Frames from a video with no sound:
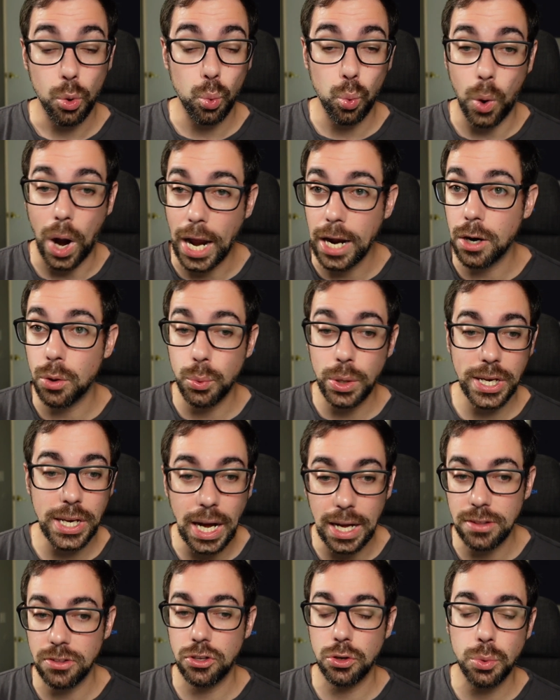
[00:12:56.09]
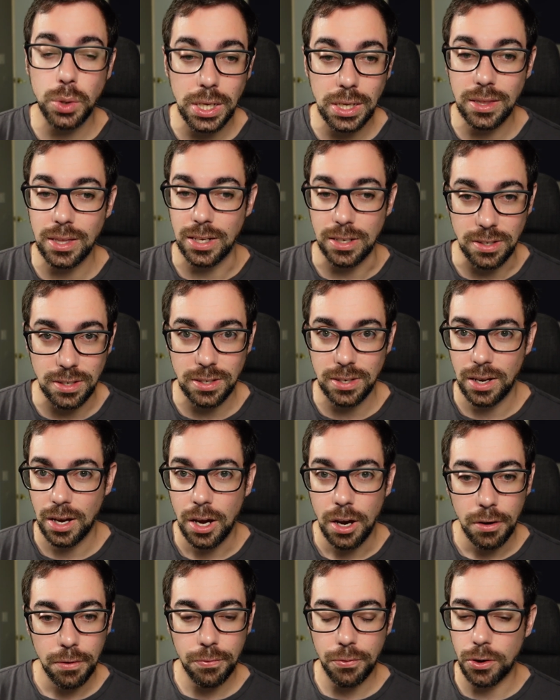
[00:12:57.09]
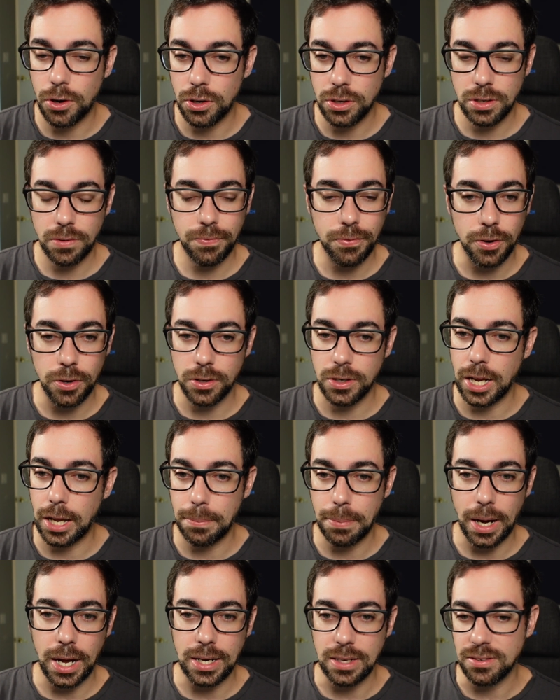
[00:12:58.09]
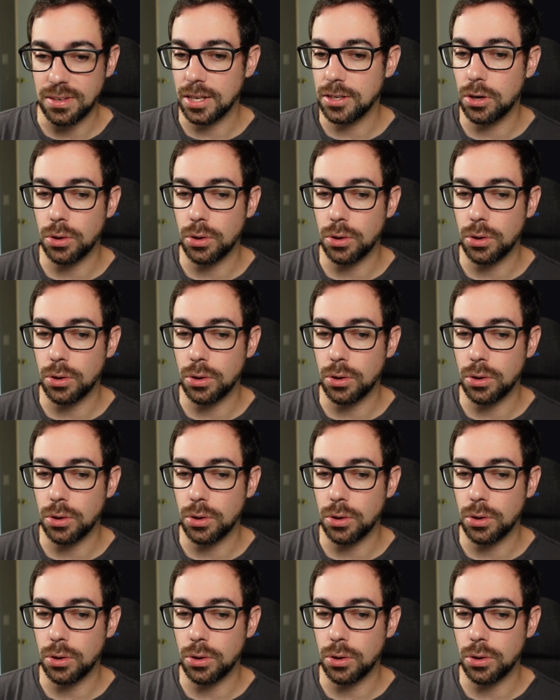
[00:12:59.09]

Why are we not doing this for dead bodies?